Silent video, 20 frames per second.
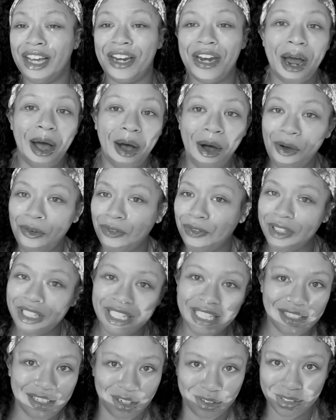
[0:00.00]
Now,
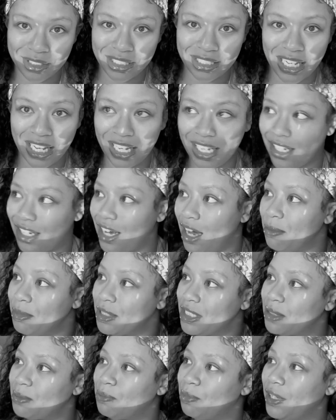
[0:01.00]
hopefully it don't stink. I'm gonna
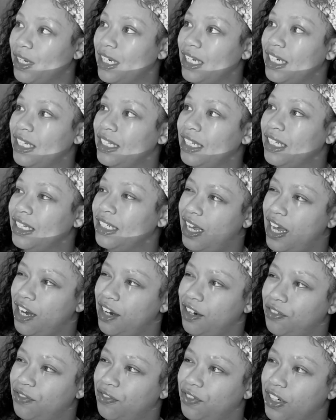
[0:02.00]
spray it in the
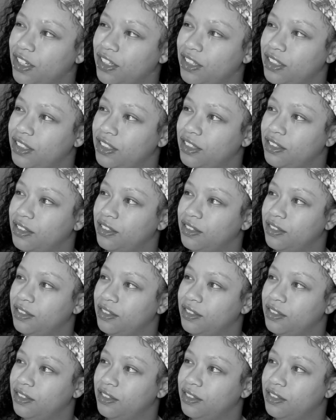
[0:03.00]
air first.